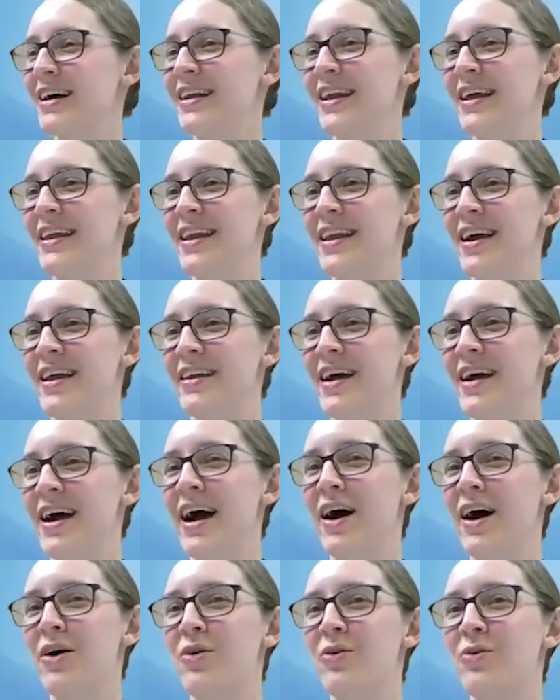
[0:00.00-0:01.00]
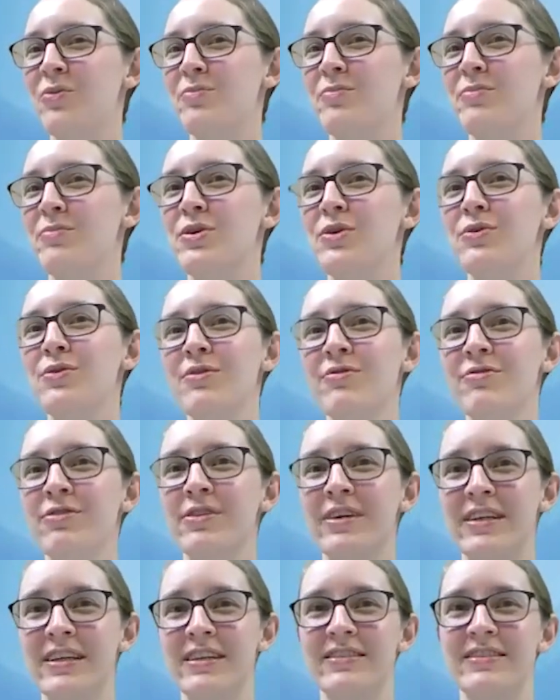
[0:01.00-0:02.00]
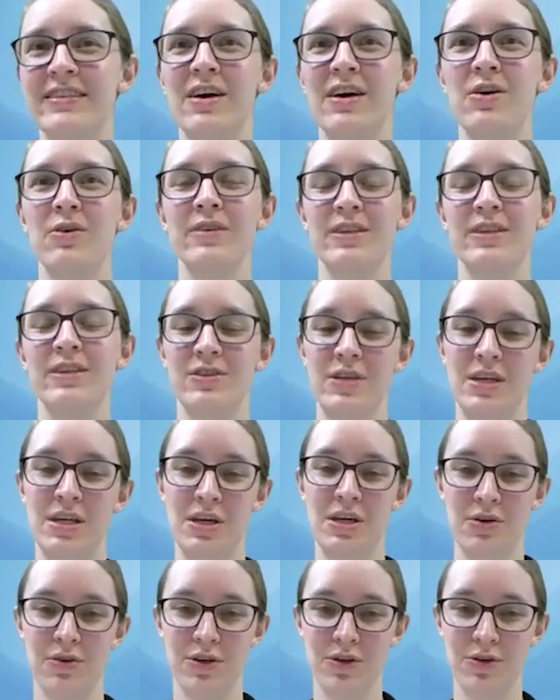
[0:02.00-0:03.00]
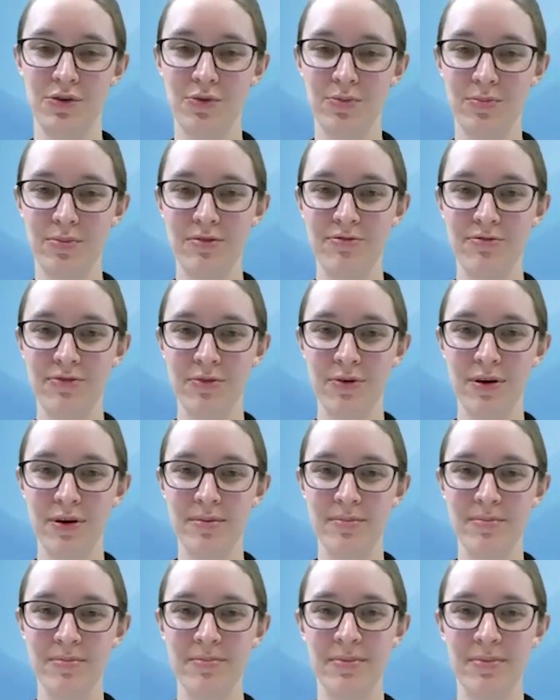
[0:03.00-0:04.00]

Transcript: on how beautiful it is not only to hear you perform,